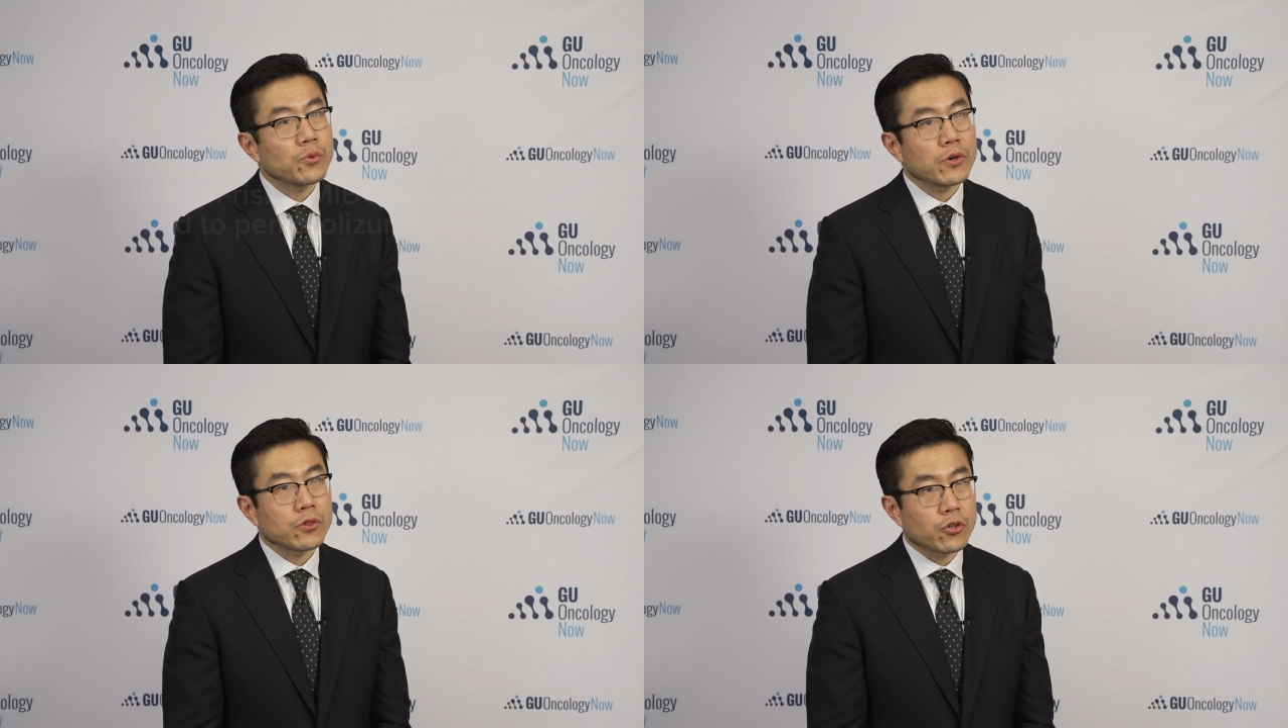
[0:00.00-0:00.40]

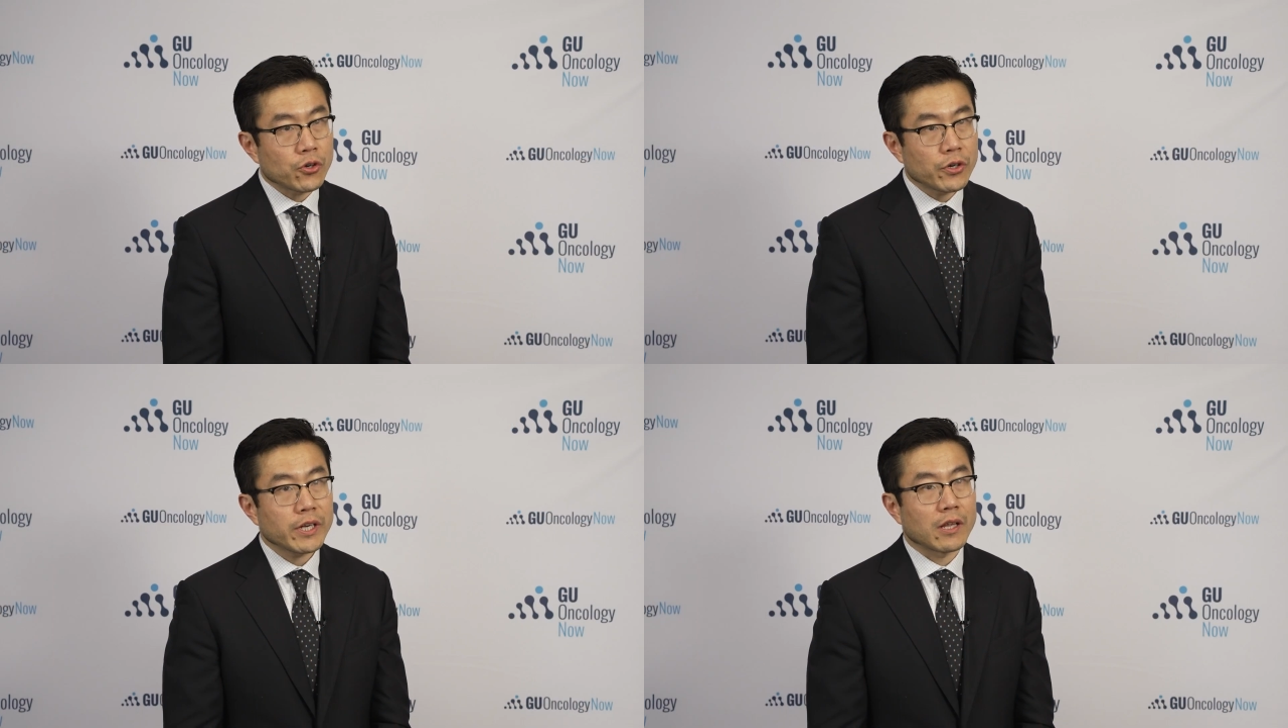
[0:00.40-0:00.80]
we're
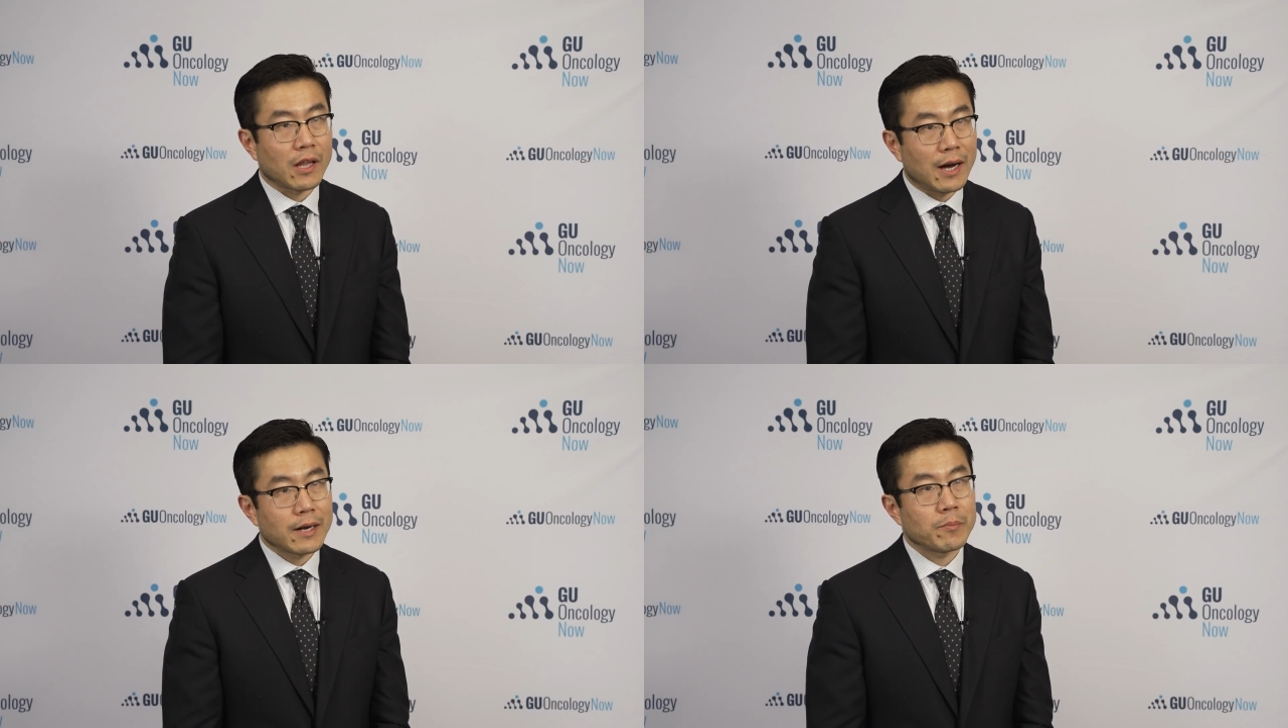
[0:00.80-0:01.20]
learning a
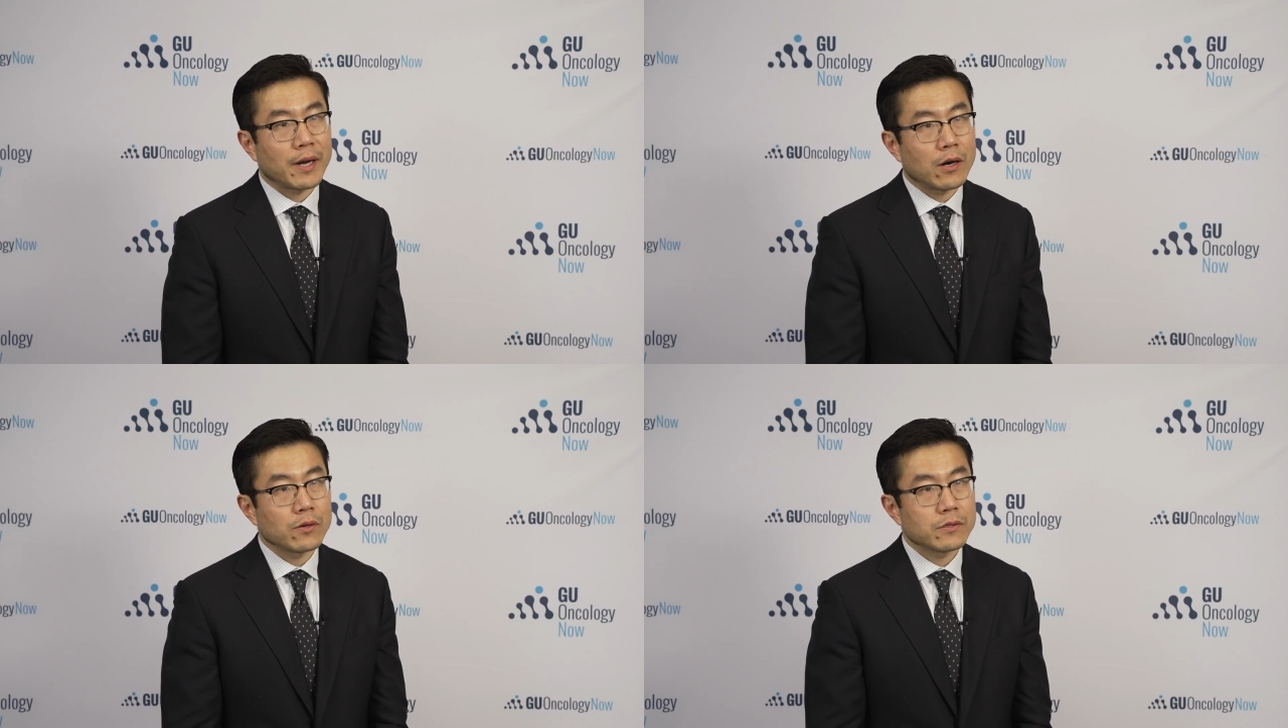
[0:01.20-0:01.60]
lot
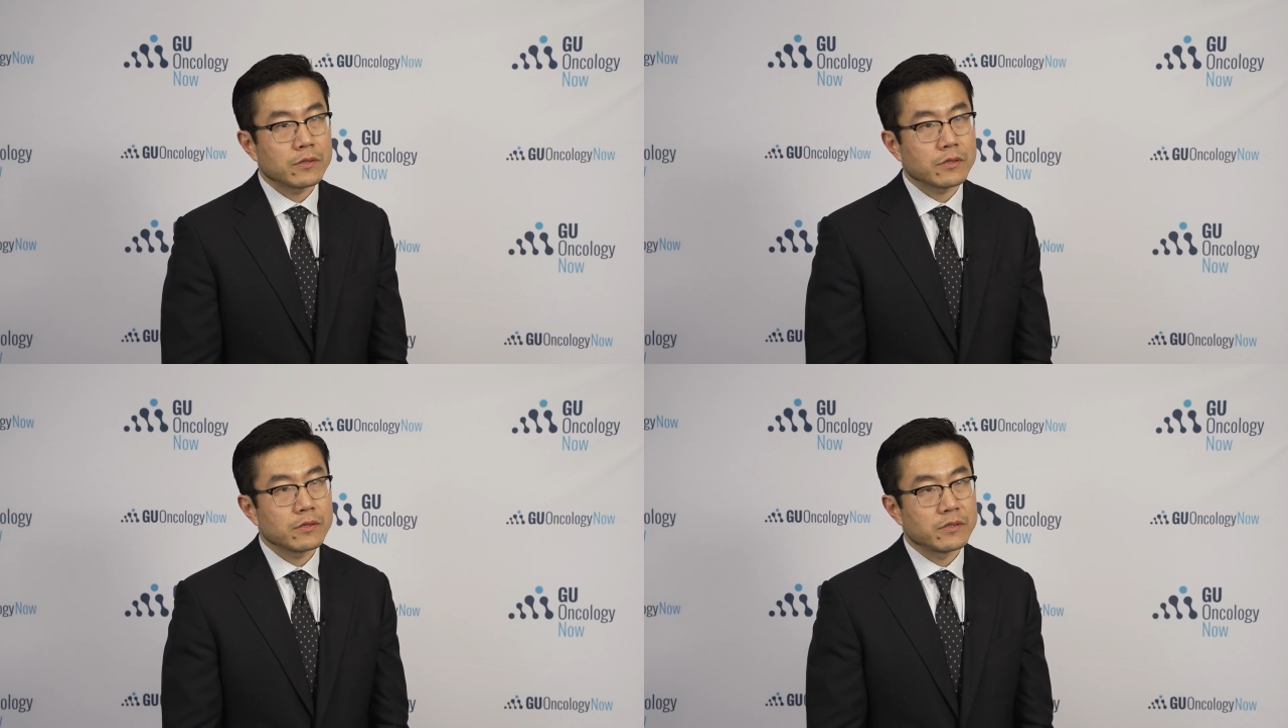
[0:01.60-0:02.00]
about
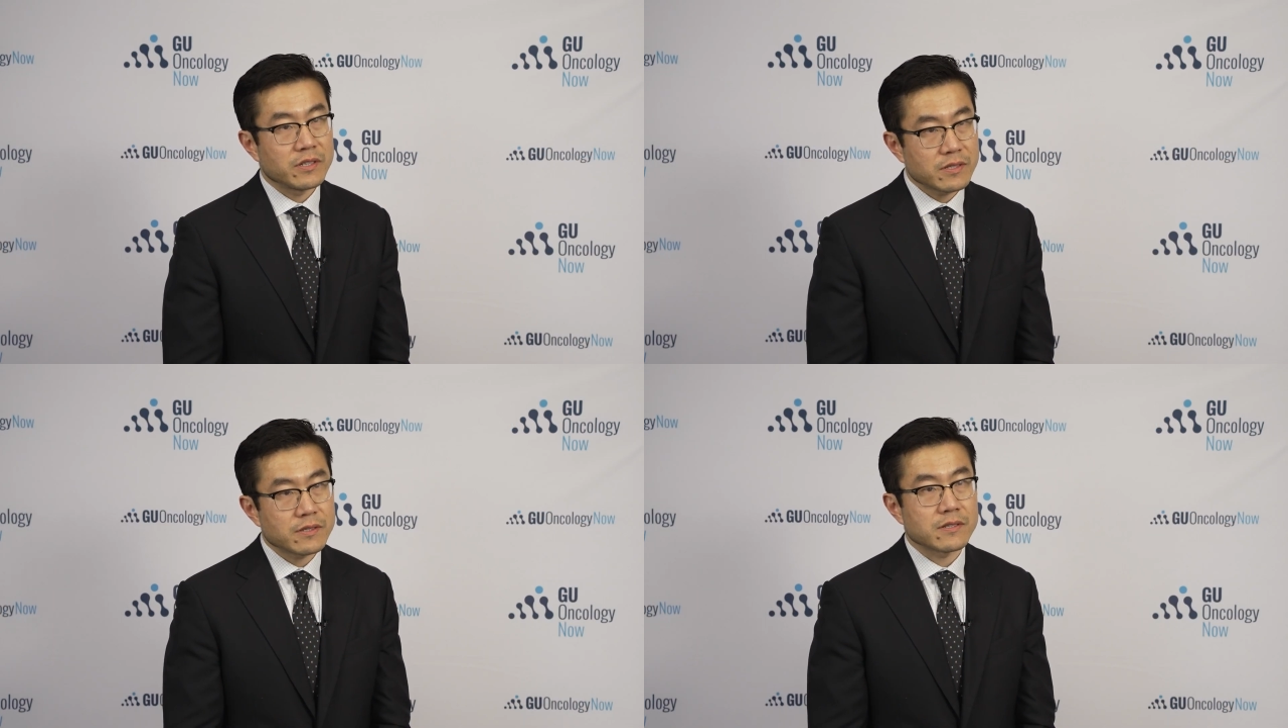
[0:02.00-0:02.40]

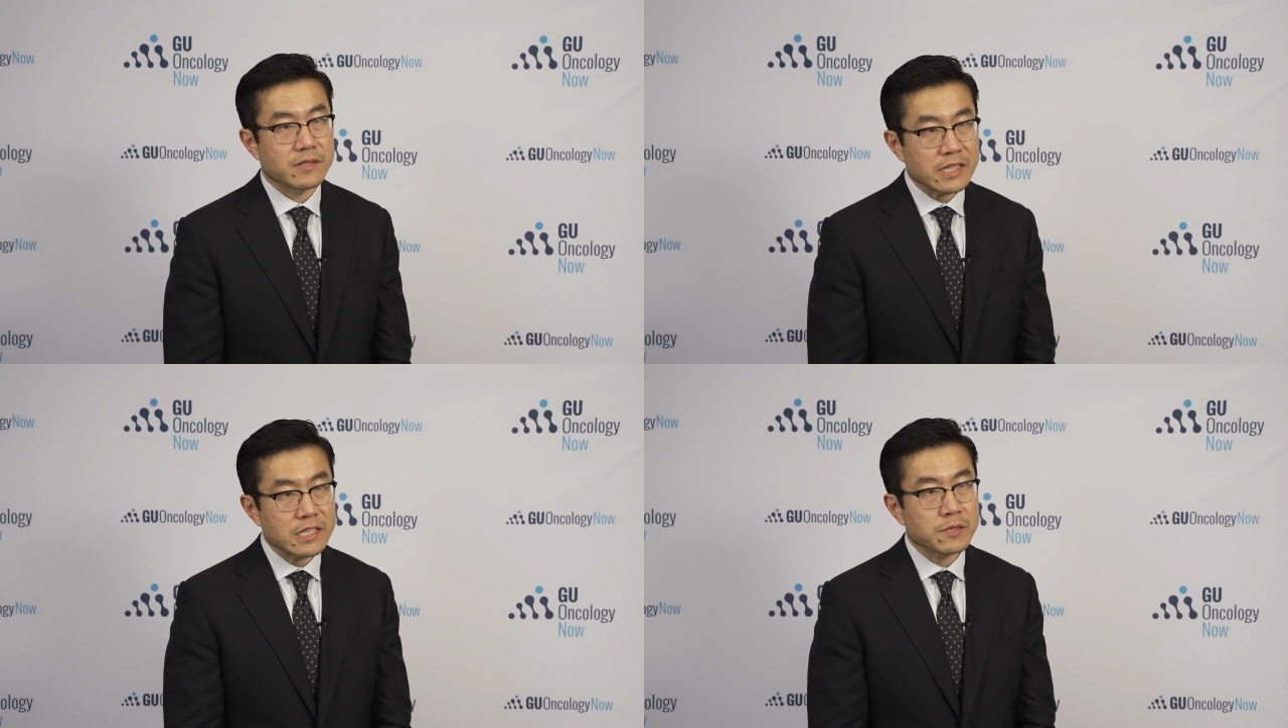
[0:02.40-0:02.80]
this
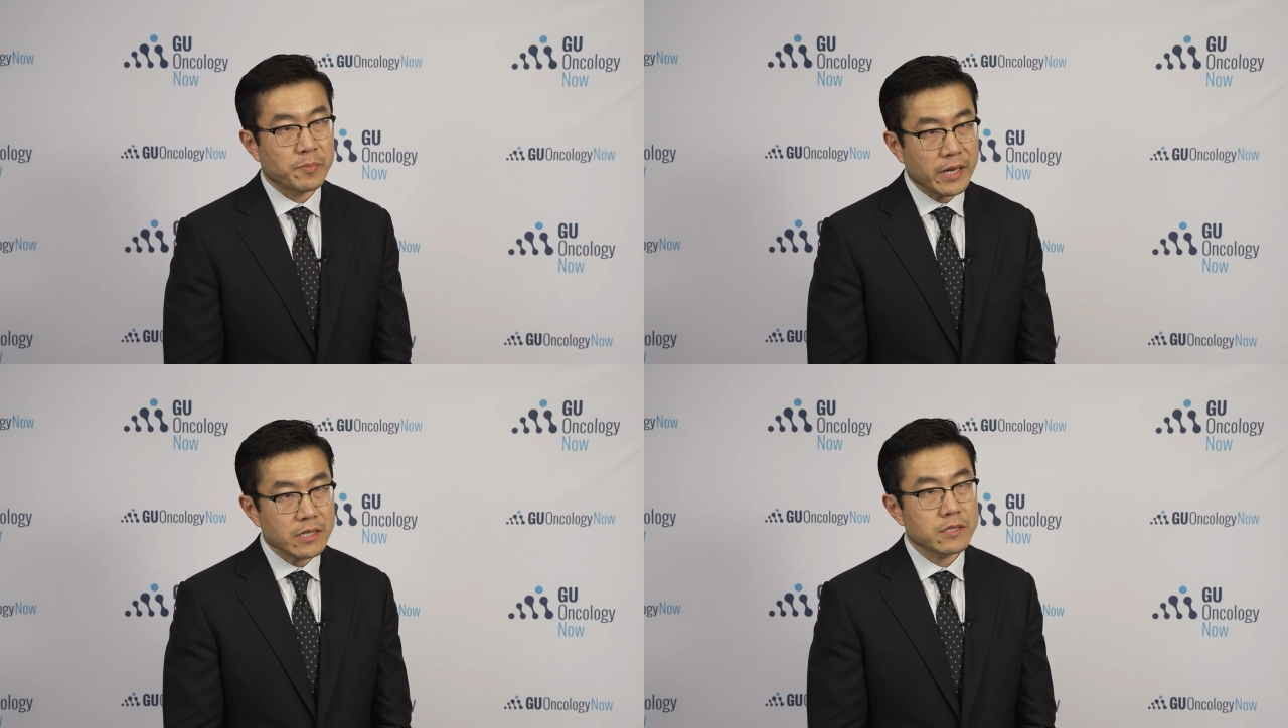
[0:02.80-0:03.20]
disease
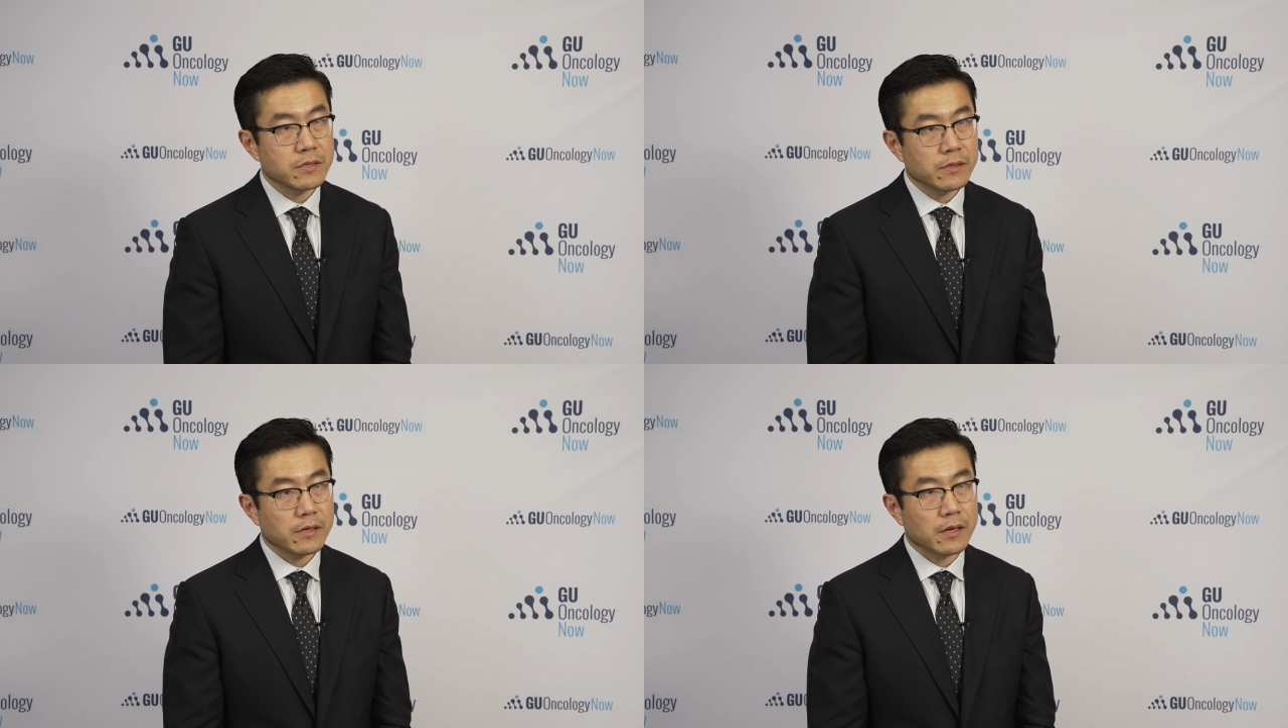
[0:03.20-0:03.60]
space,